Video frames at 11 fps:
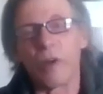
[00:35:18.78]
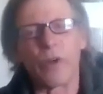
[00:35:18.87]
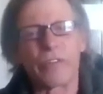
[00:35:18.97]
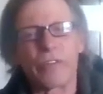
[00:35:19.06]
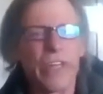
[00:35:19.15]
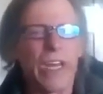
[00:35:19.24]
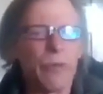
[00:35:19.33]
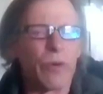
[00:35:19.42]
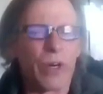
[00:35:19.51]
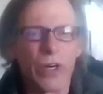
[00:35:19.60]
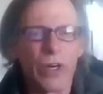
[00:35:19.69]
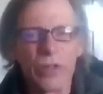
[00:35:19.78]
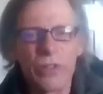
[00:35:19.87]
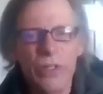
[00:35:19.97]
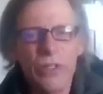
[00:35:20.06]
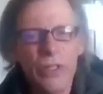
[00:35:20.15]
with today,
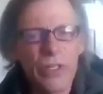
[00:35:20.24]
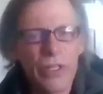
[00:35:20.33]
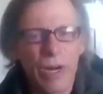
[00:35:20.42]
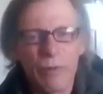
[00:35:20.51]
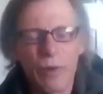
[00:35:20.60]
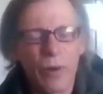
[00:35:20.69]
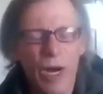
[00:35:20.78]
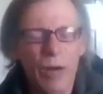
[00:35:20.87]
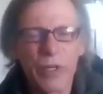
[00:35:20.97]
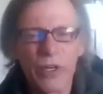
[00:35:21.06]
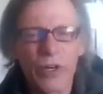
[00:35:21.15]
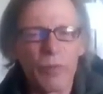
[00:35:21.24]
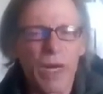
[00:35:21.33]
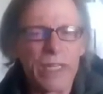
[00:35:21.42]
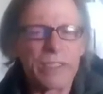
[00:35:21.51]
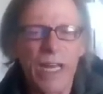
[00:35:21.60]
where I'm here in
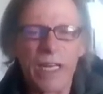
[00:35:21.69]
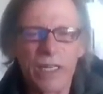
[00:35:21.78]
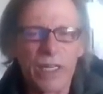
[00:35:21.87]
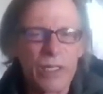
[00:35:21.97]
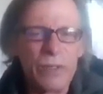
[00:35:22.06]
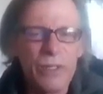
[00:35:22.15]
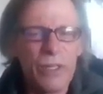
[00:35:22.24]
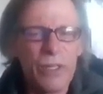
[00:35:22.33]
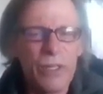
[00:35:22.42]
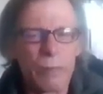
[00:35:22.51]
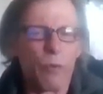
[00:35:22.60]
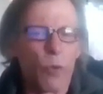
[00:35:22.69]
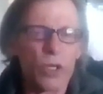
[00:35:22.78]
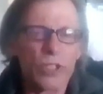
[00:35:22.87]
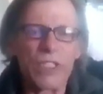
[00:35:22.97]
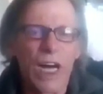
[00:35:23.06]
Montana. I'm
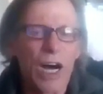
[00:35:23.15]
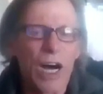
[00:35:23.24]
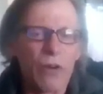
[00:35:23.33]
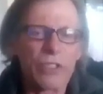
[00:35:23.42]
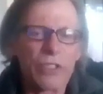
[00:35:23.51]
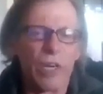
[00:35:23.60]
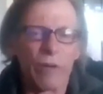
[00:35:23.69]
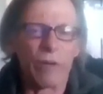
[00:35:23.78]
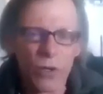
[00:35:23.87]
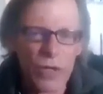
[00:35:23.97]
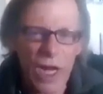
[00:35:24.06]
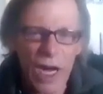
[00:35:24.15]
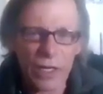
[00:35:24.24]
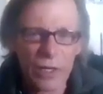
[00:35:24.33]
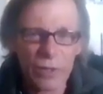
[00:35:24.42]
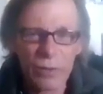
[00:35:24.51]
divorced now because I never learned
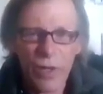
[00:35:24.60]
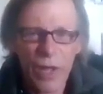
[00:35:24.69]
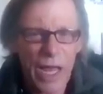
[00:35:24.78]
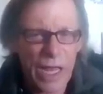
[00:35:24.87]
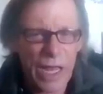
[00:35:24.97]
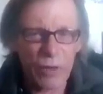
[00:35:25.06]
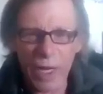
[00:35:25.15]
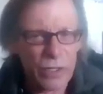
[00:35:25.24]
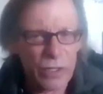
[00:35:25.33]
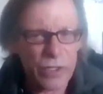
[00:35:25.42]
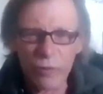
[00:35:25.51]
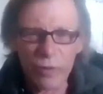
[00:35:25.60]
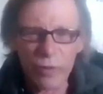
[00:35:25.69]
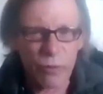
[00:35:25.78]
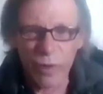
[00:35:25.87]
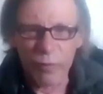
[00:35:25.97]
how to handle my energy
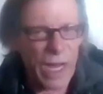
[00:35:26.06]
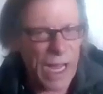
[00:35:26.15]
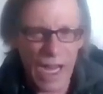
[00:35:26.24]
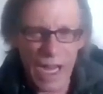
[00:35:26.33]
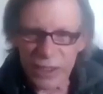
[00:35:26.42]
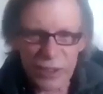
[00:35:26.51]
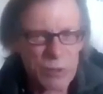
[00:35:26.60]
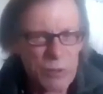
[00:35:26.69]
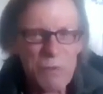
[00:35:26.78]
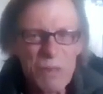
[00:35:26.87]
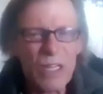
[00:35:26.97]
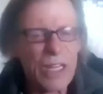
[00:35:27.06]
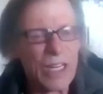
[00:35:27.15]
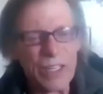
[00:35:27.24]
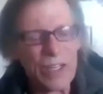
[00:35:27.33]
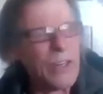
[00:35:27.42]
with my ex,
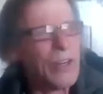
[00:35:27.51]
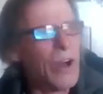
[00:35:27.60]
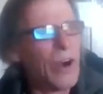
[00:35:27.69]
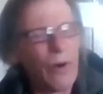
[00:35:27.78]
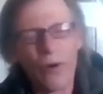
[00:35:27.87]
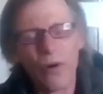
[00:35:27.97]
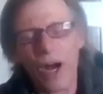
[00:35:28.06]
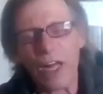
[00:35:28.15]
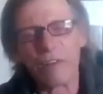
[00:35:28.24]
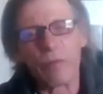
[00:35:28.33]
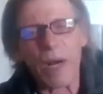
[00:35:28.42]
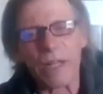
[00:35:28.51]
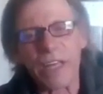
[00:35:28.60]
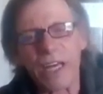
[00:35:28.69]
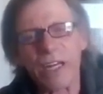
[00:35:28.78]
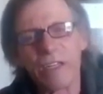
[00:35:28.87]
and I live in
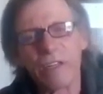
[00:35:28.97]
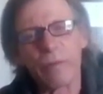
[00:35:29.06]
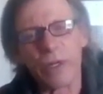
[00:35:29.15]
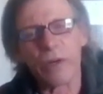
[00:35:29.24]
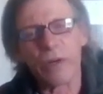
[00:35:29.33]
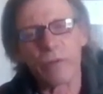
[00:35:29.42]
Montana. I live in